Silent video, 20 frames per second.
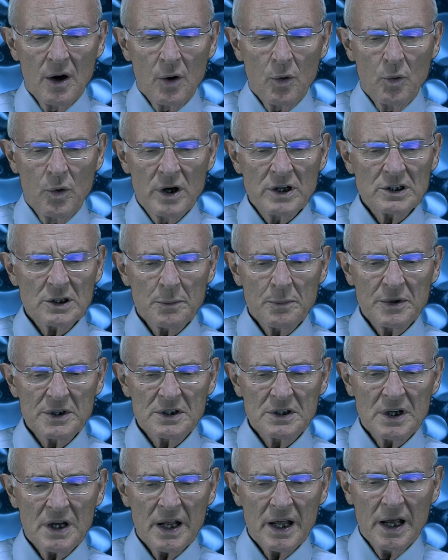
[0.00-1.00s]
Worship is
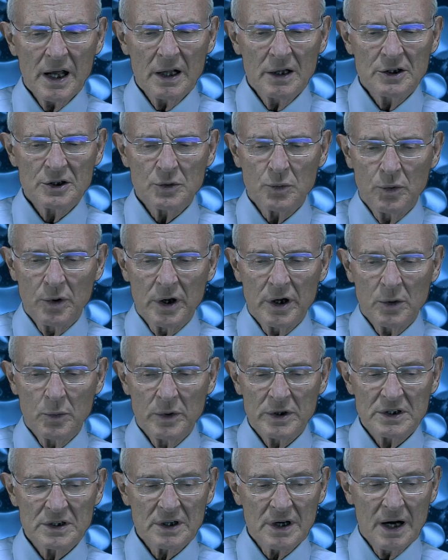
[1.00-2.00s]
an English word
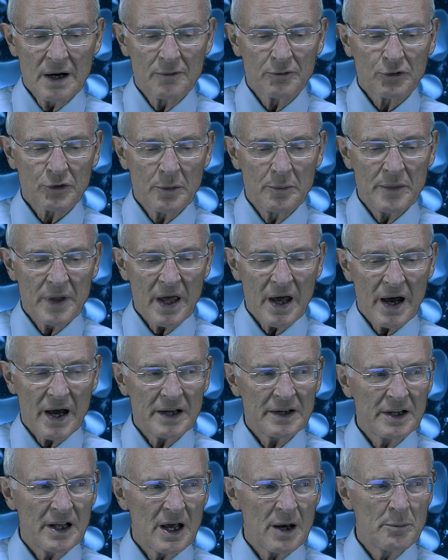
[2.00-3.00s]
which comes from the
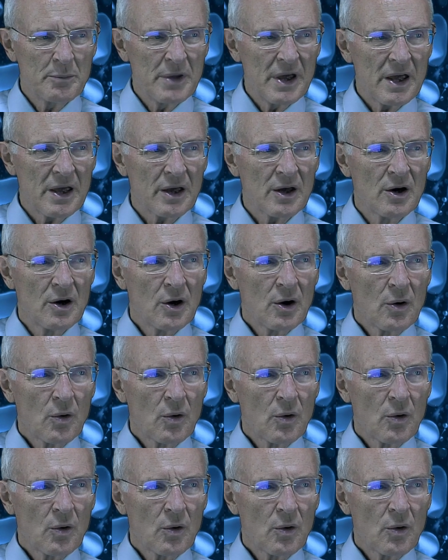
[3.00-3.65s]
idea of being